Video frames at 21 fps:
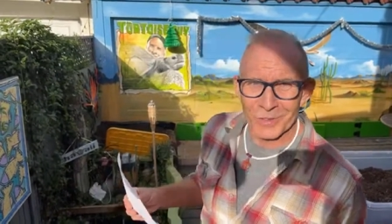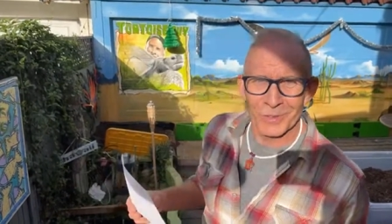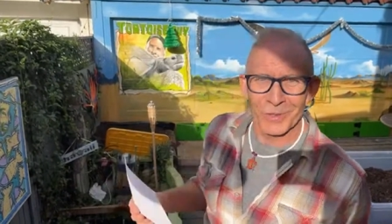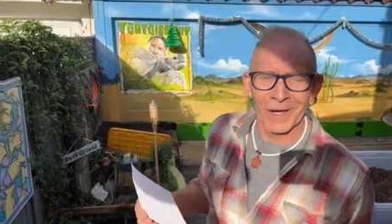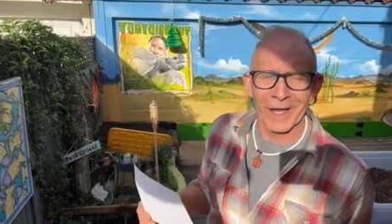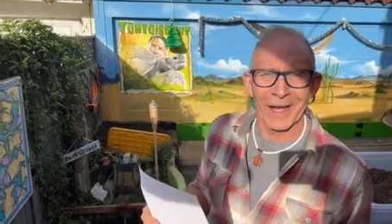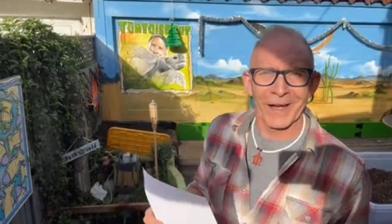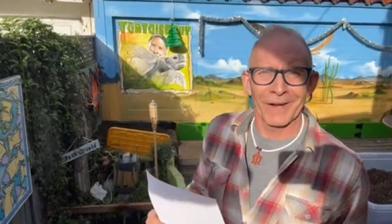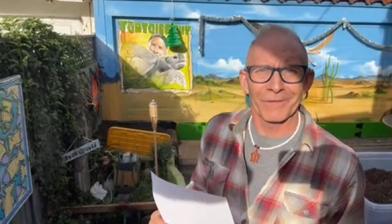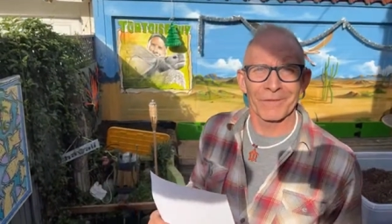you
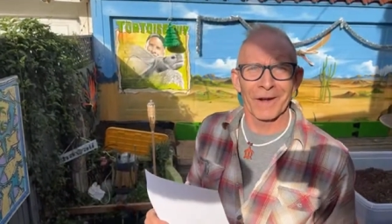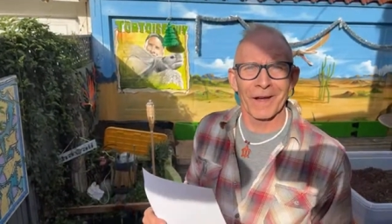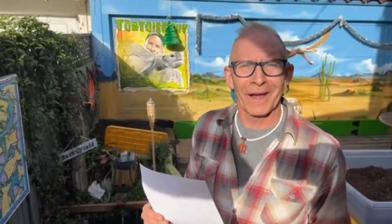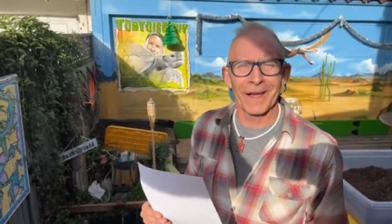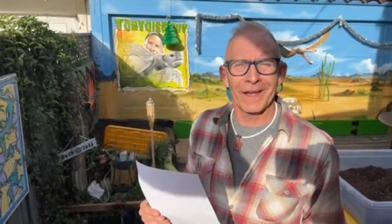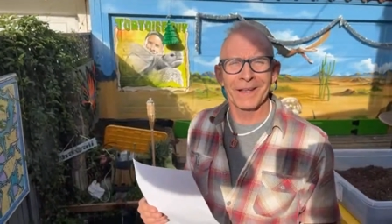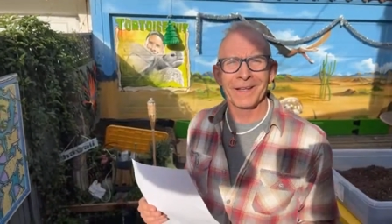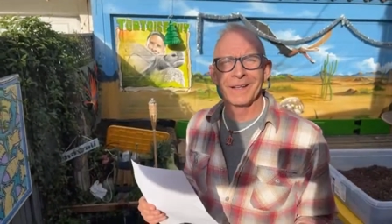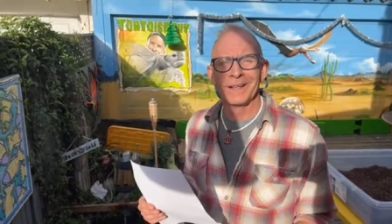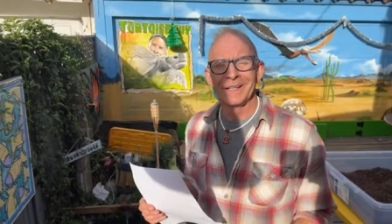have,
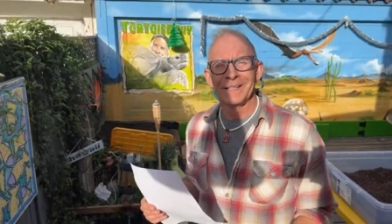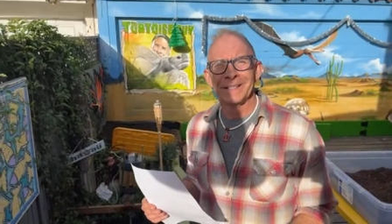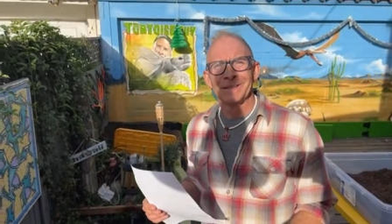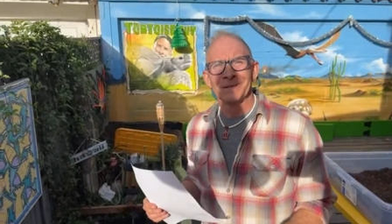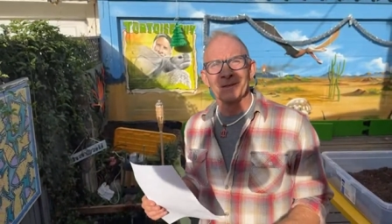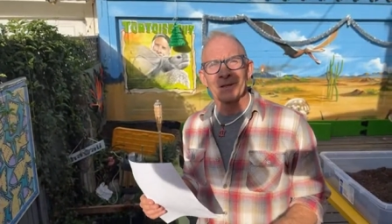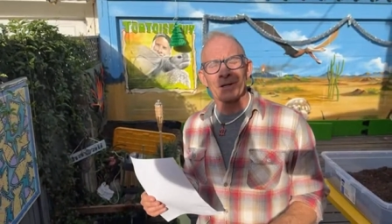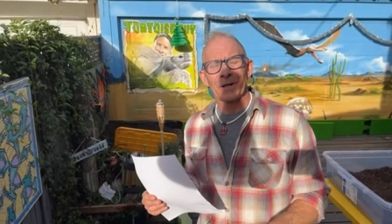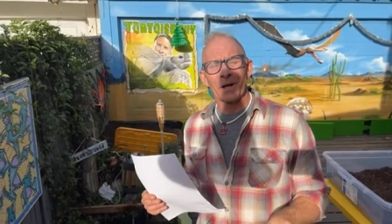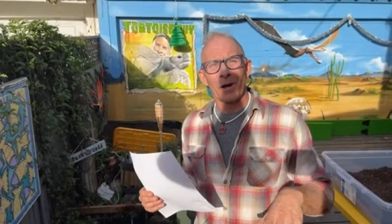right?
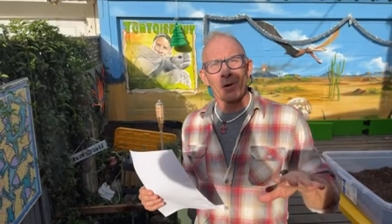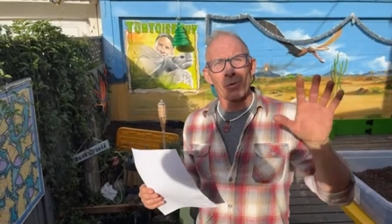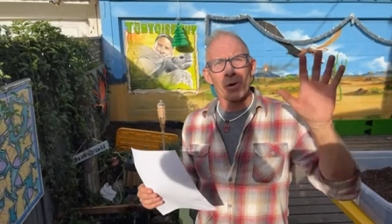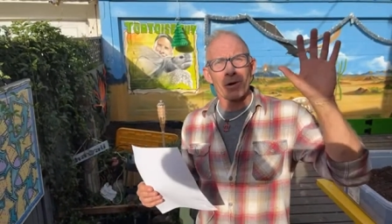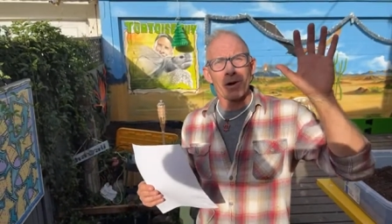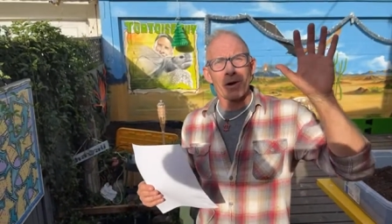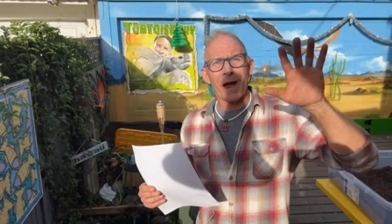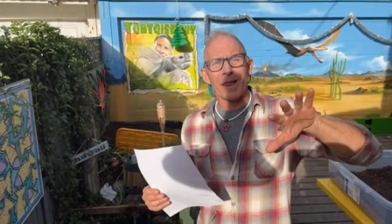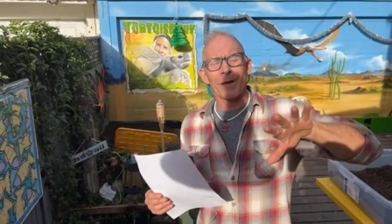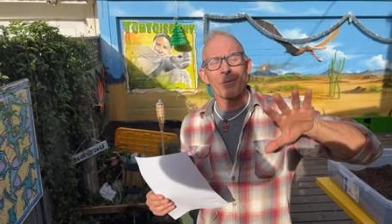You know,
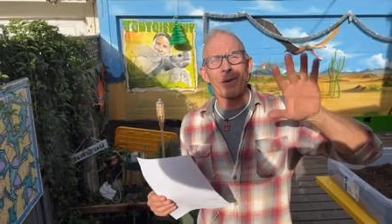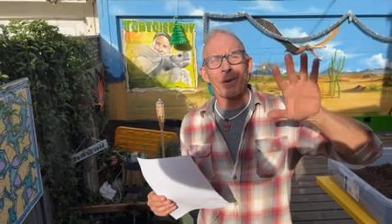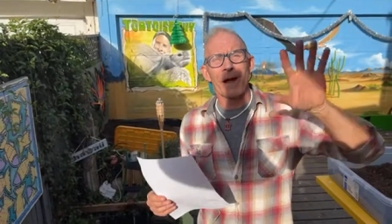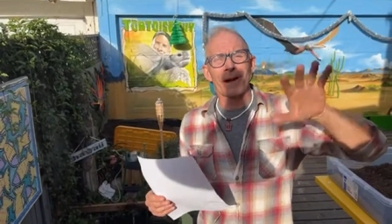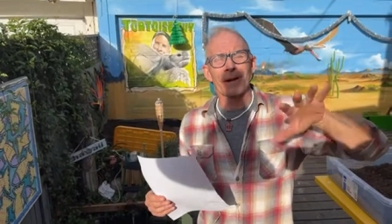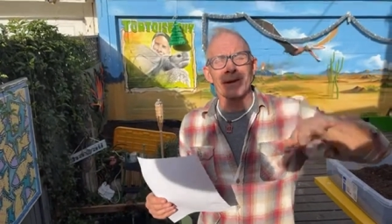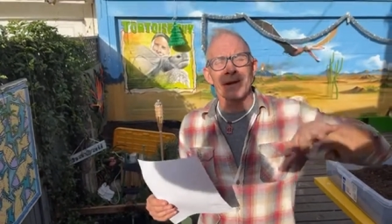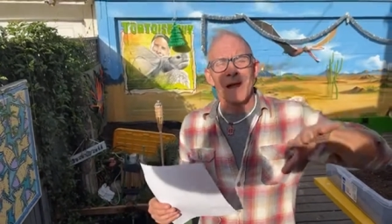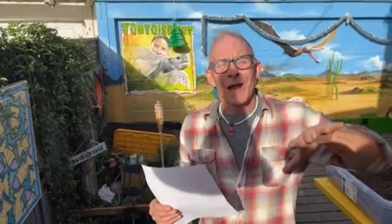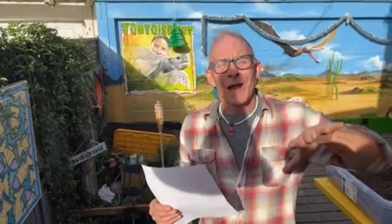we're all
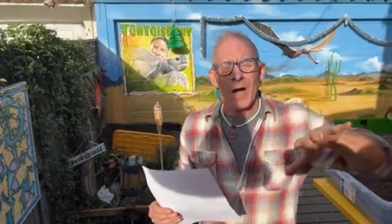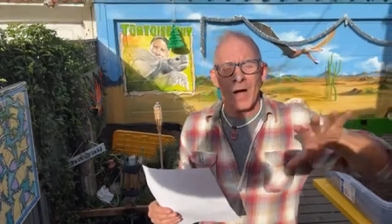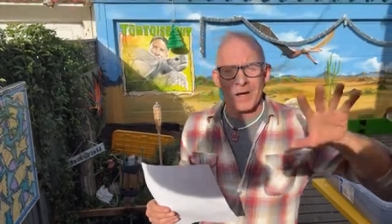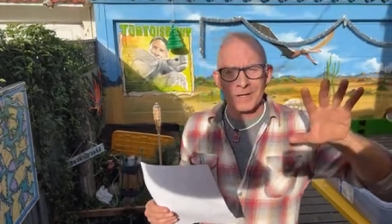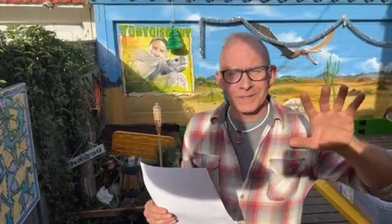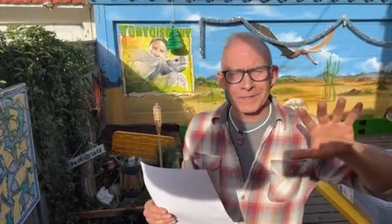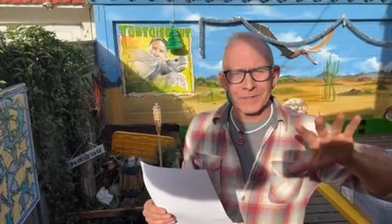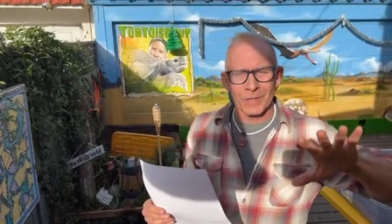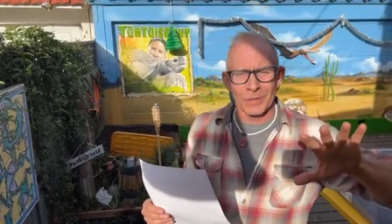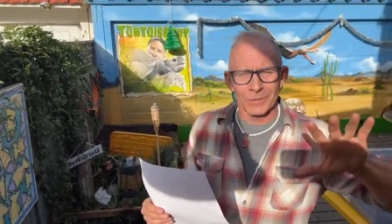about
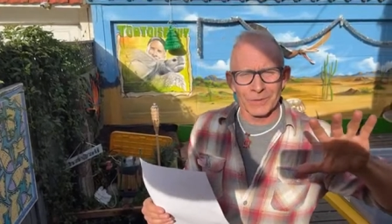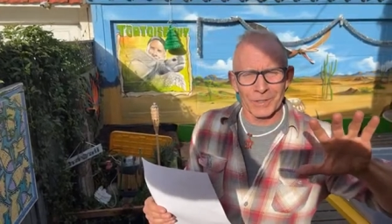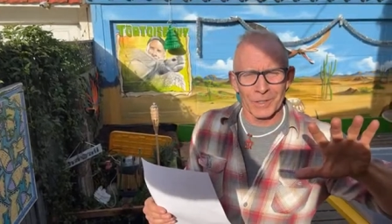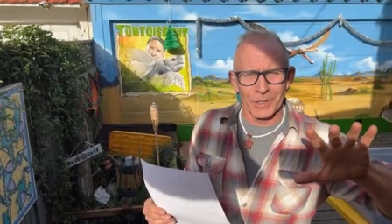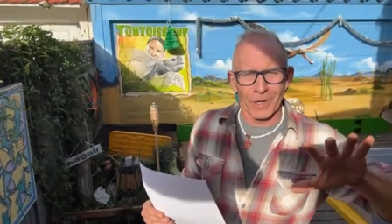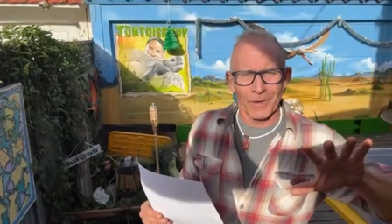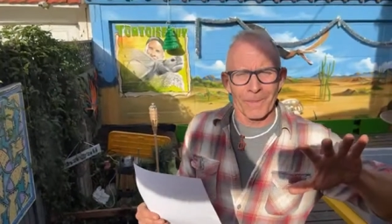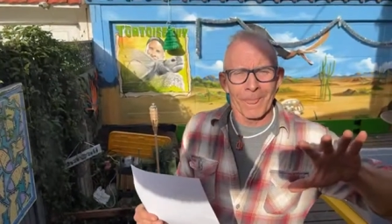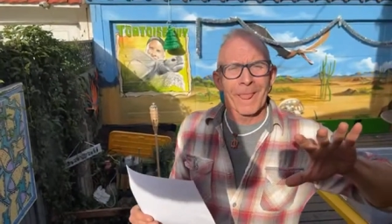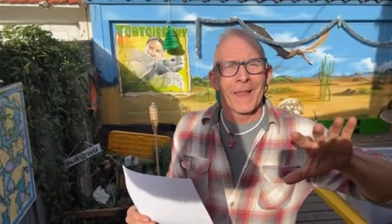also, you
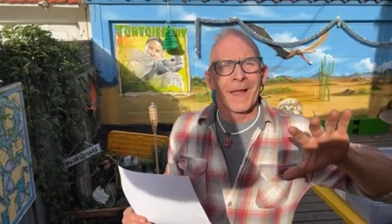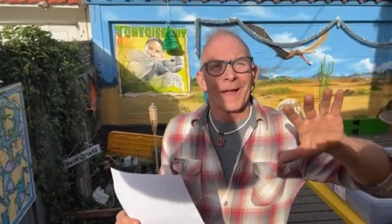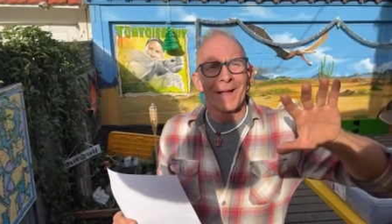know,